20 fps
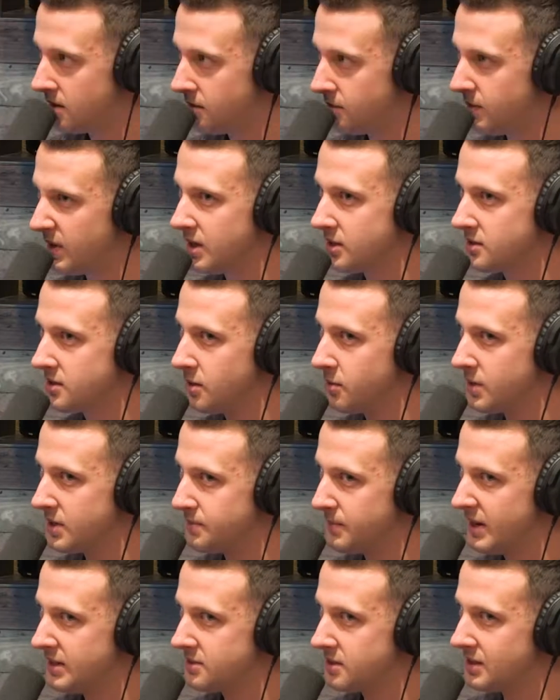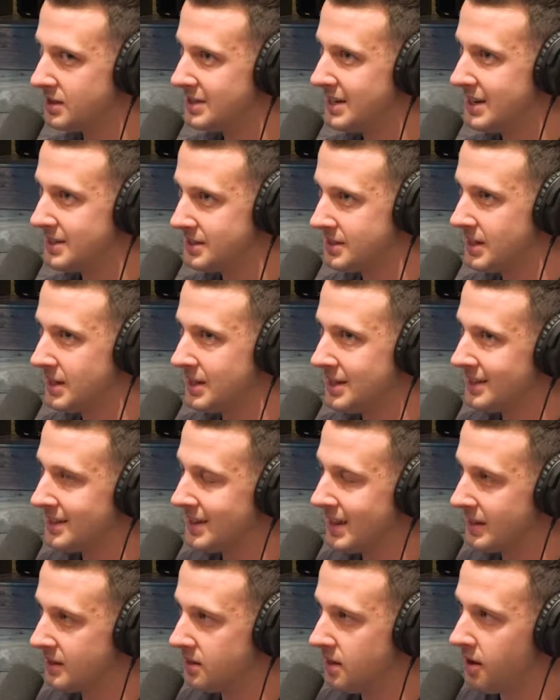Because they were basically testing
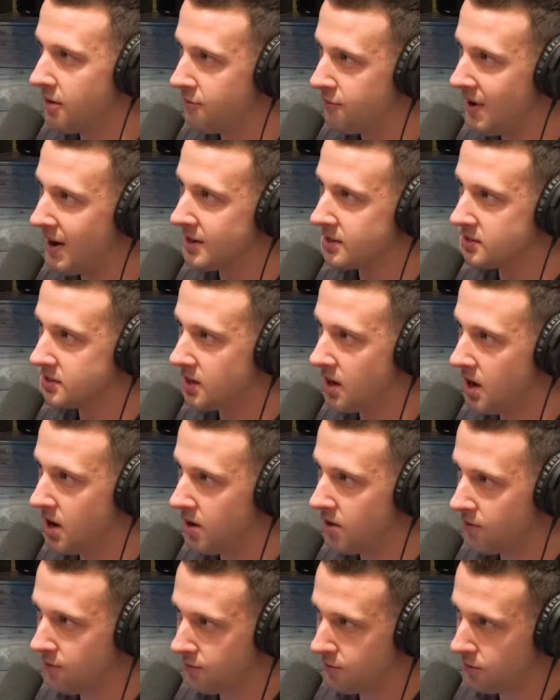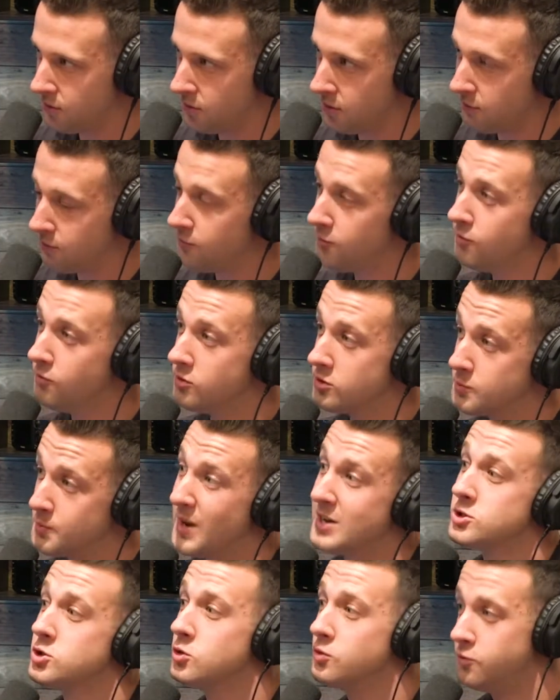the effects of the
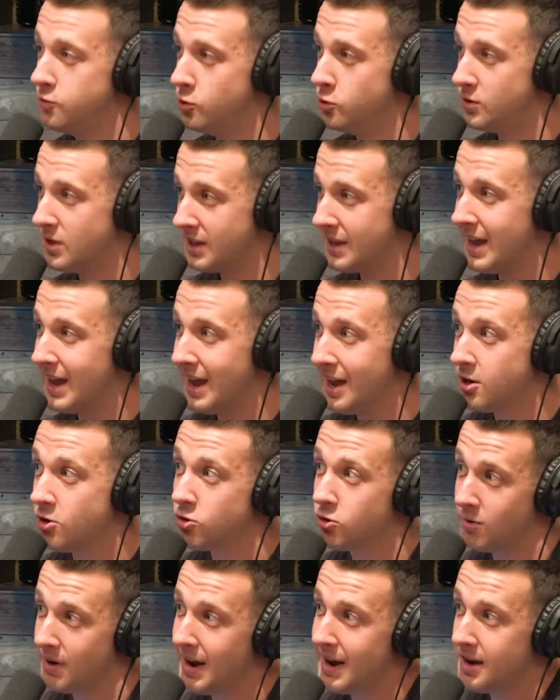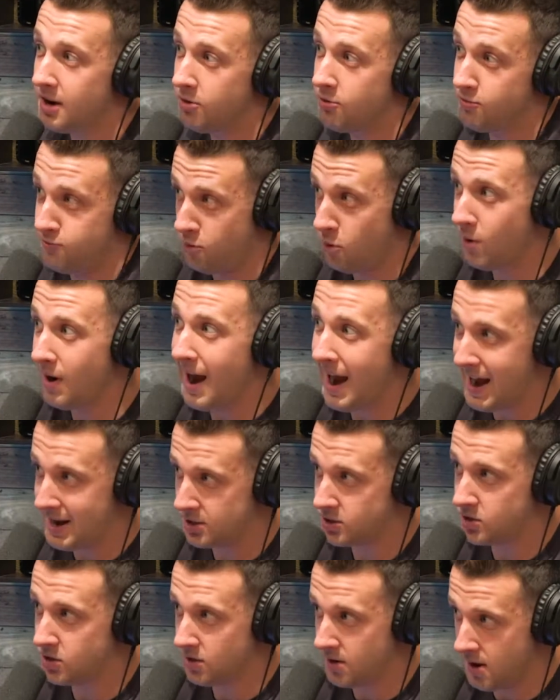special food that they had created for
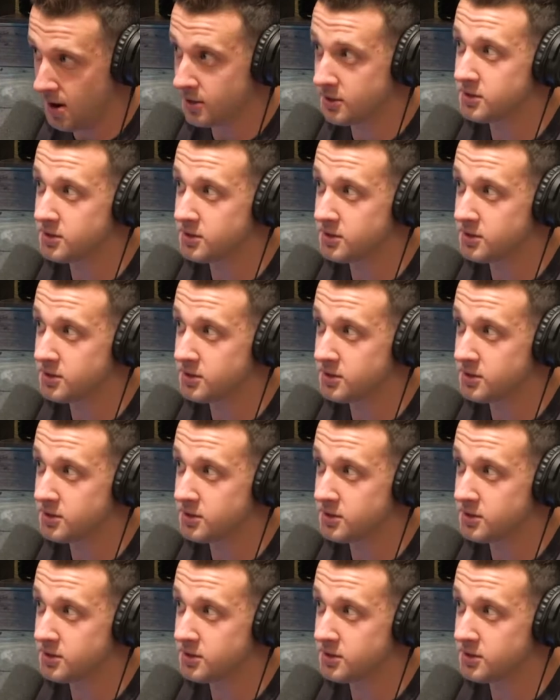astronauts.